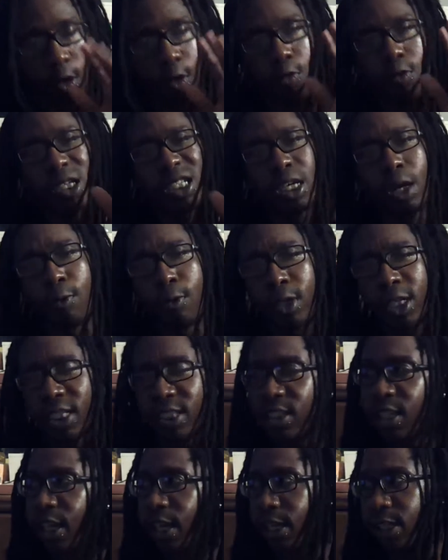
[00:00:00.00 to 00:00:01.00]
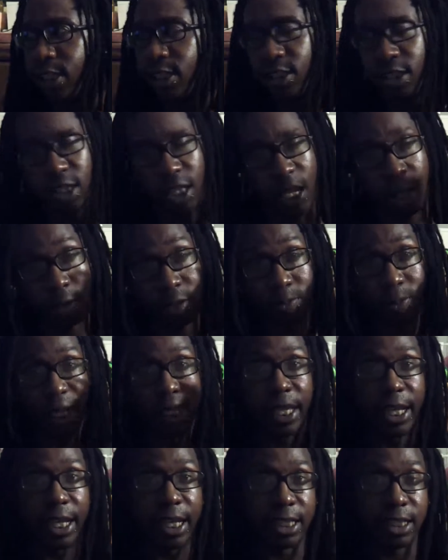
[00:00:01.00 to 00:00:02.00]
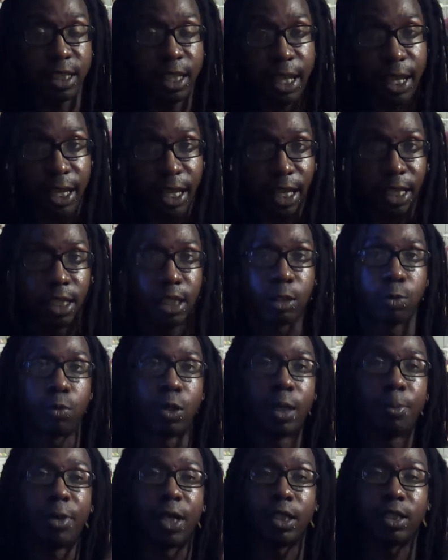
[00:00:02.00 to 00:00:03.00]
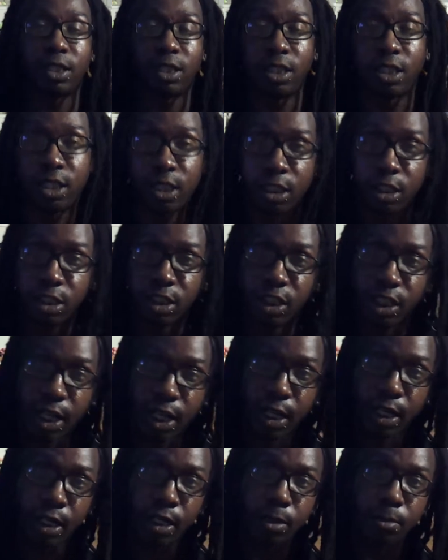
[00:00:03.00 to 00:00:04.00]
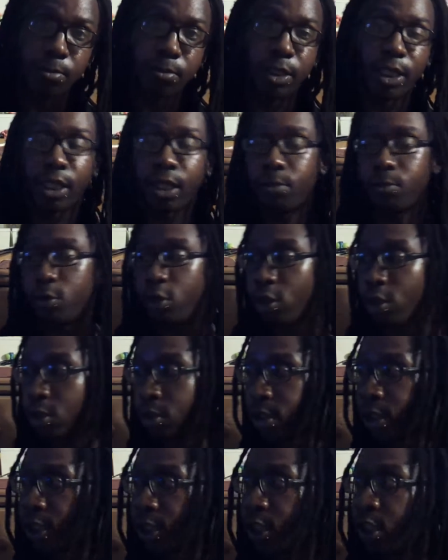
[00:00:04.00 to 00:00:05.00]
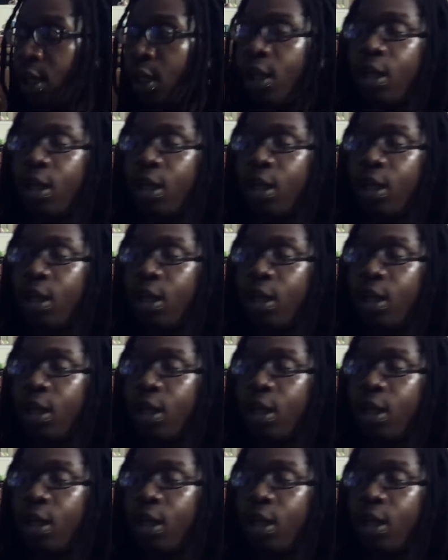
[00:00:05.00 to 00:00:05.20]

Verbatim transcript: Which I want to say, today was my last day at this one particular job that I'm doing.